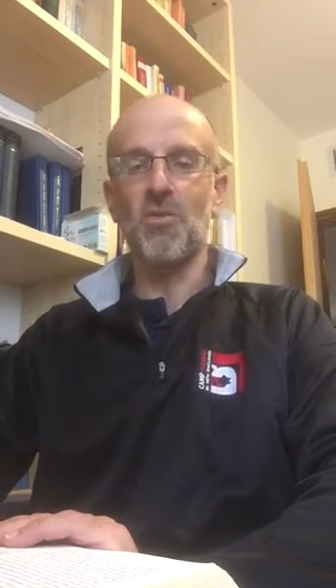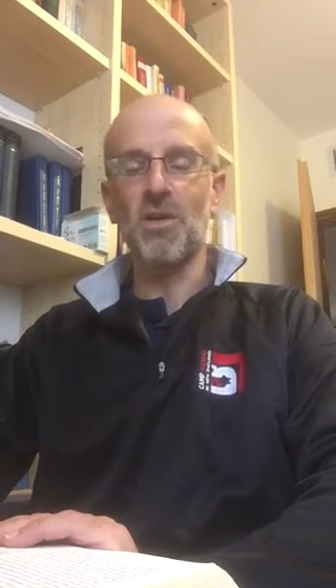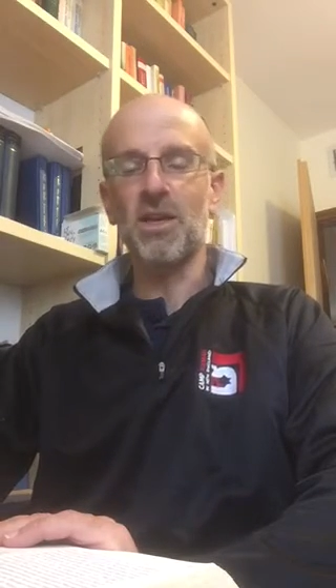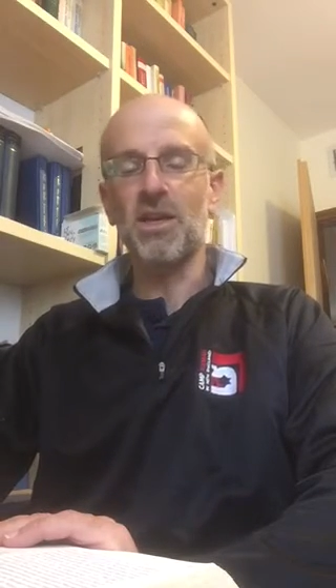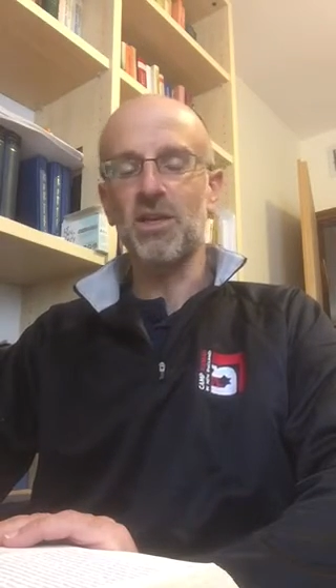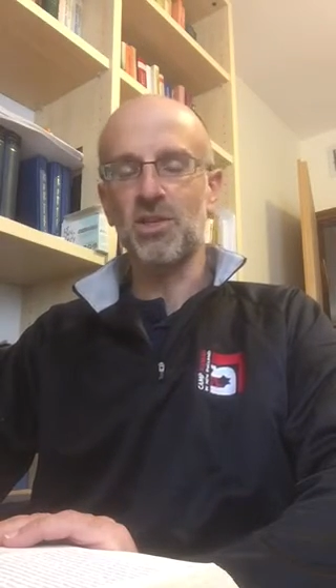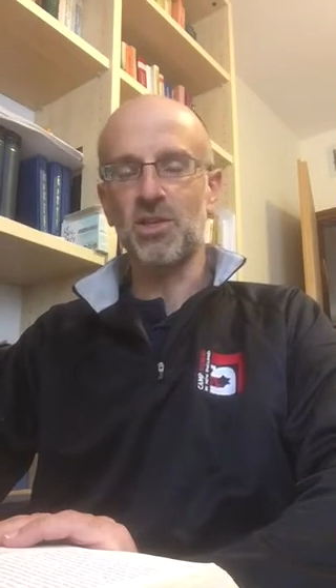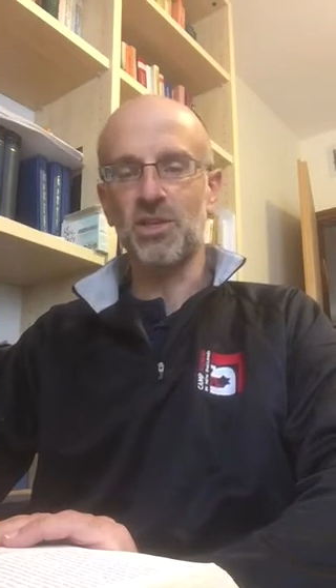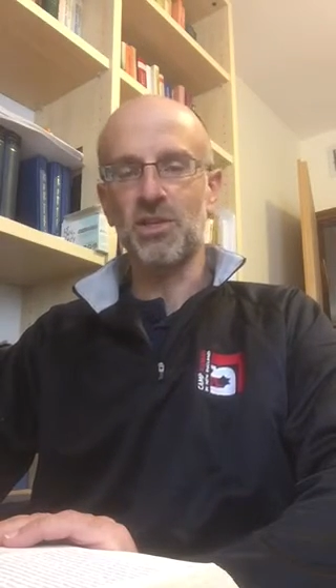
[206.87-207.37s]
We
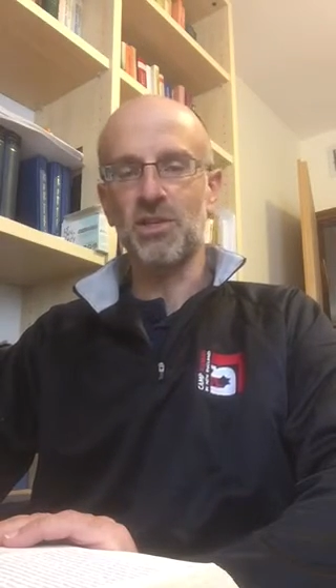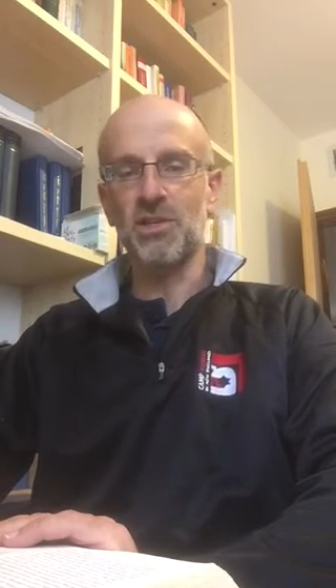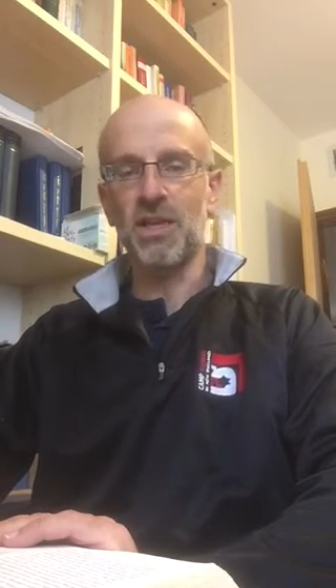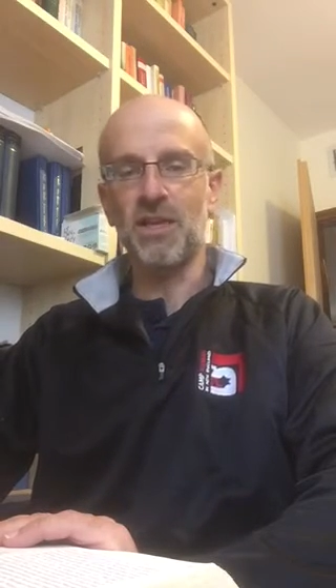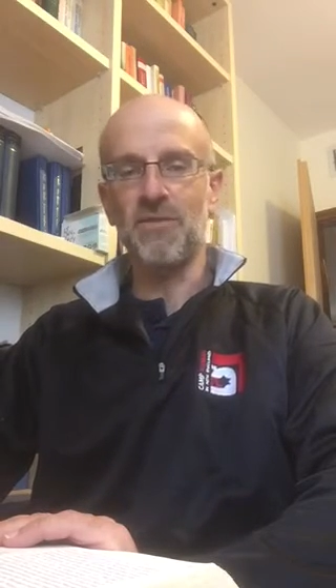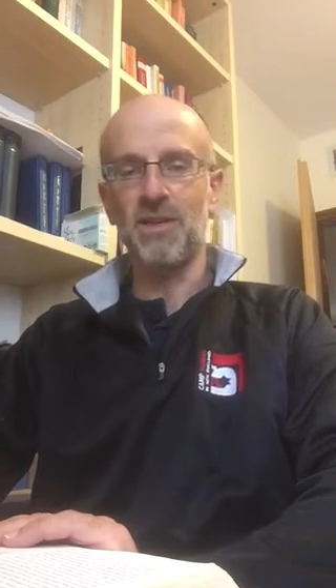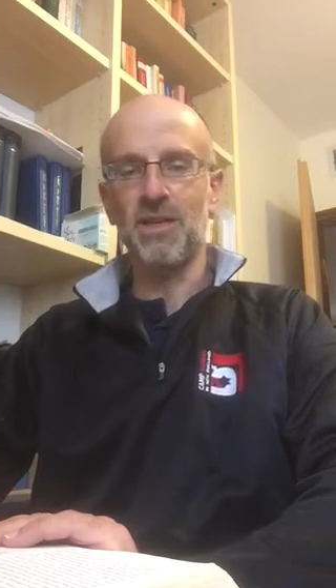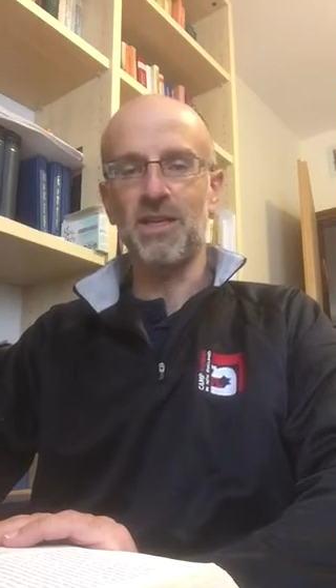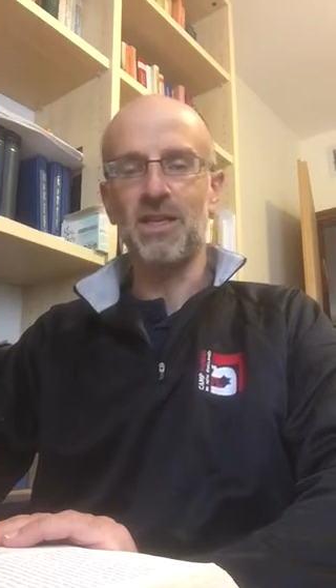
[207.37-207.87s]
could just
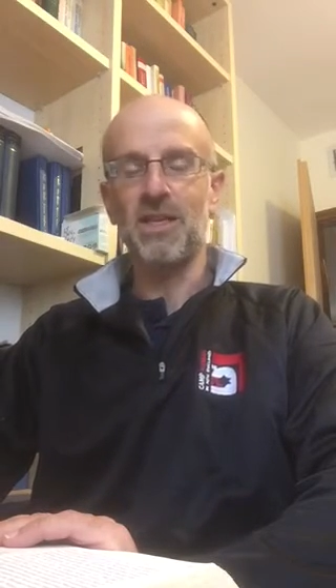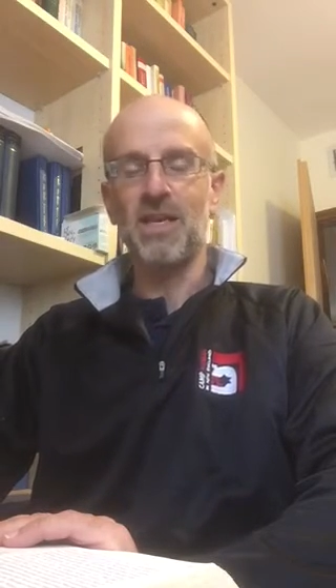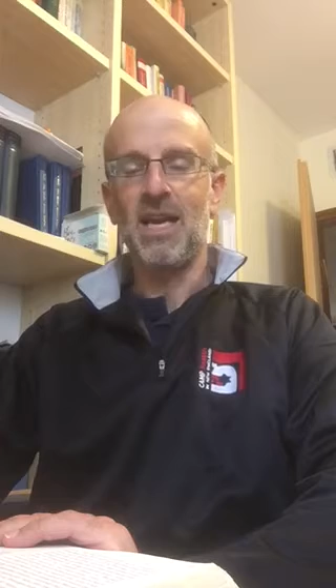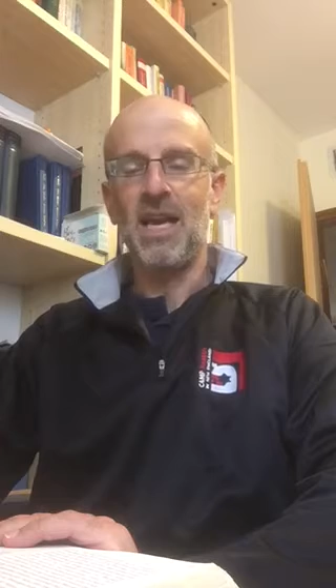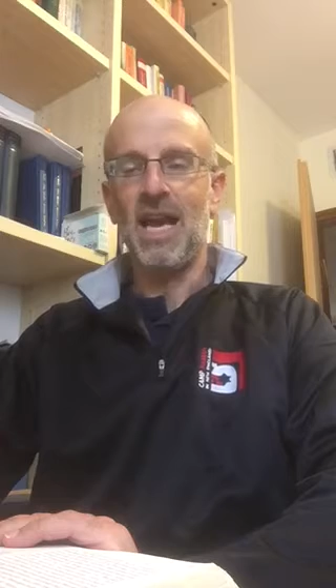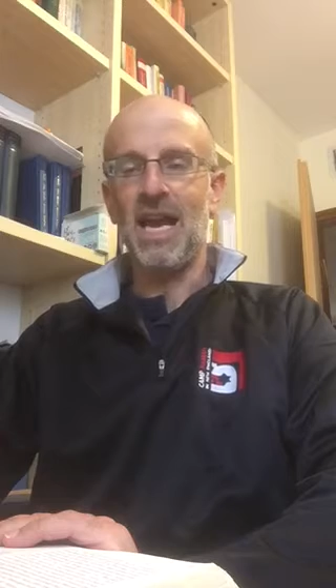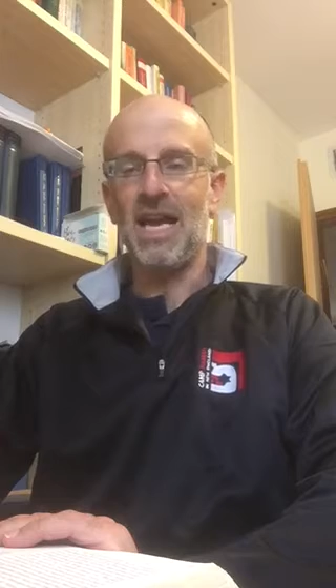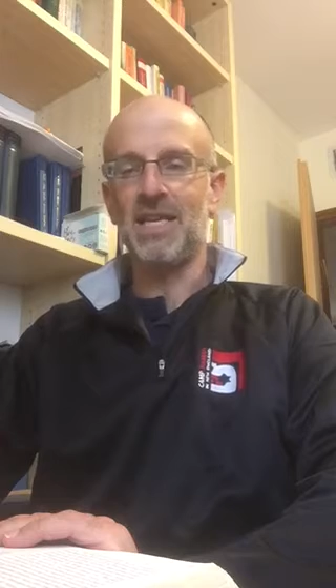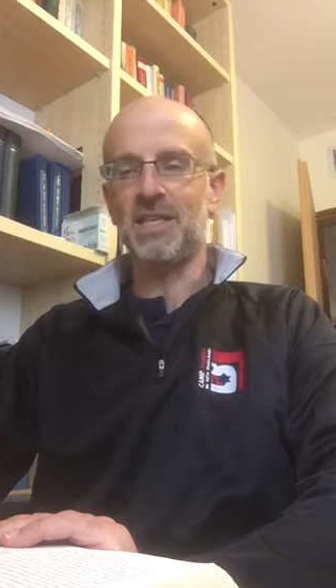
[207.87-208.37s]
leave it
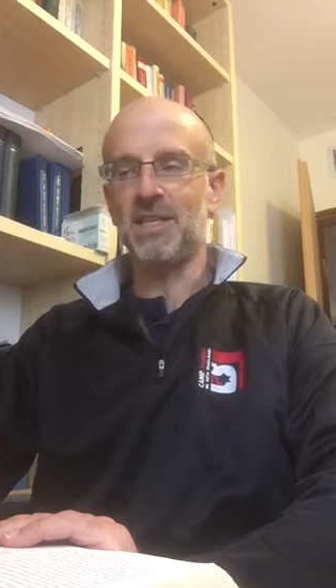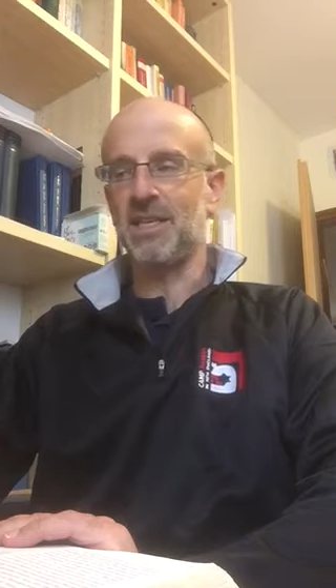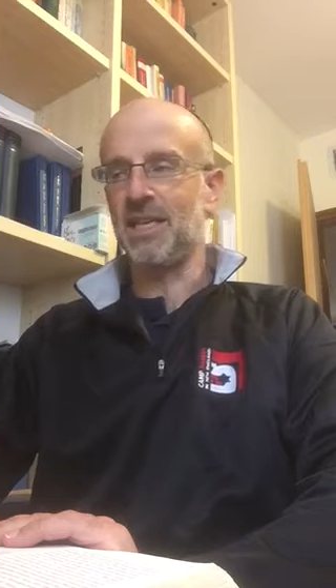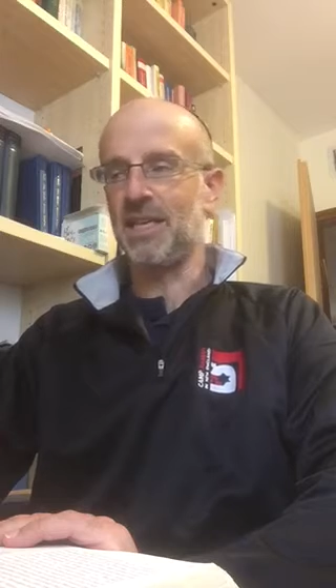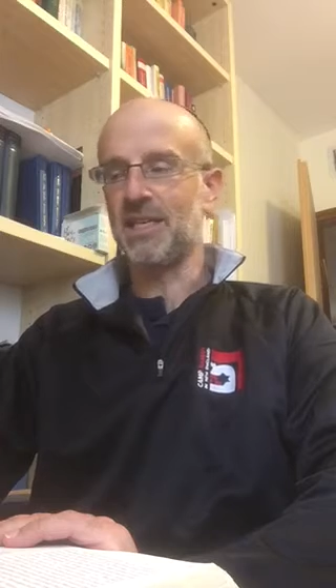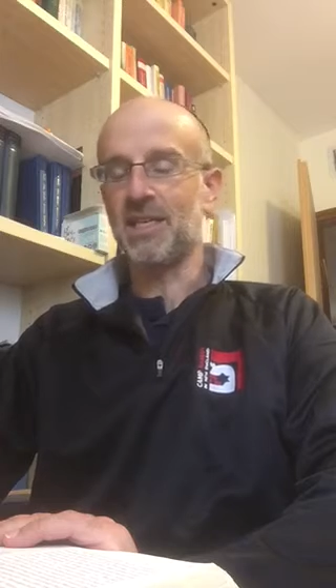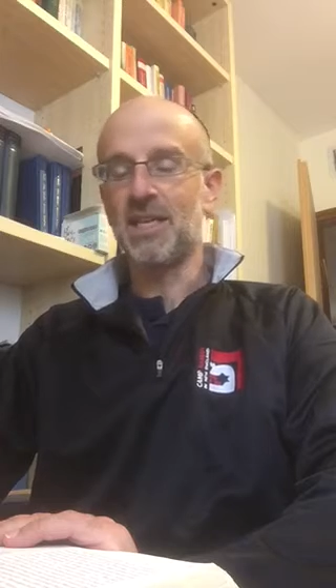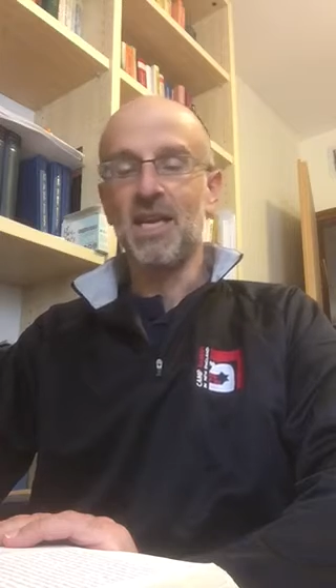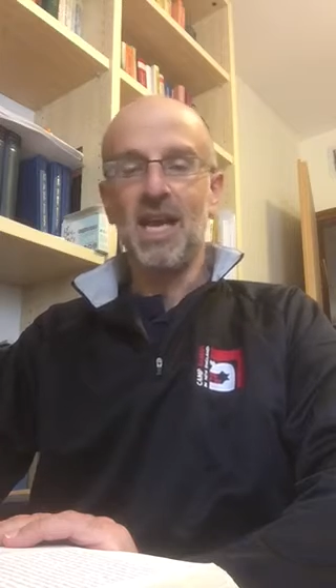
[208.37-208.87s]
as it
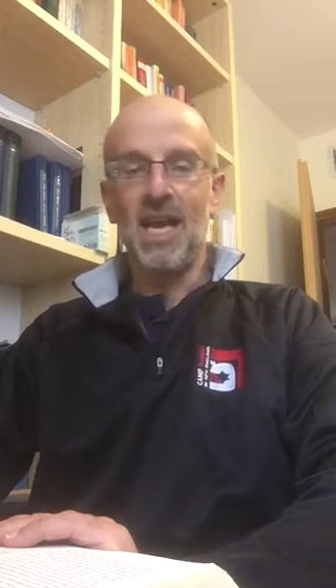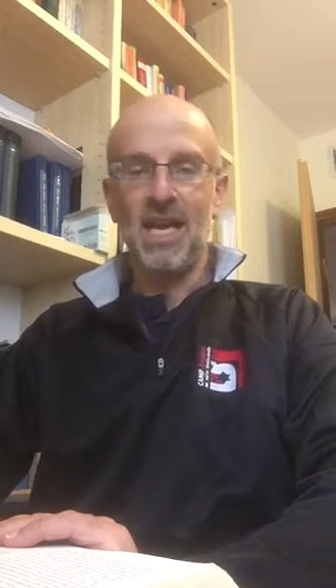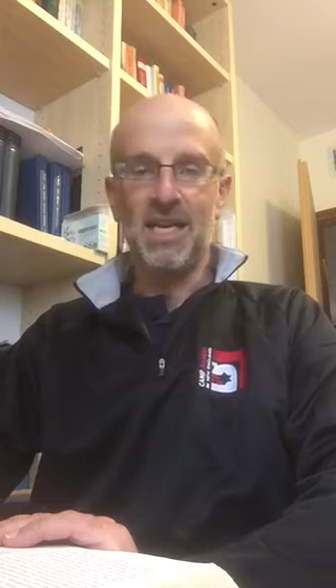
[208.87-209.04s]
is.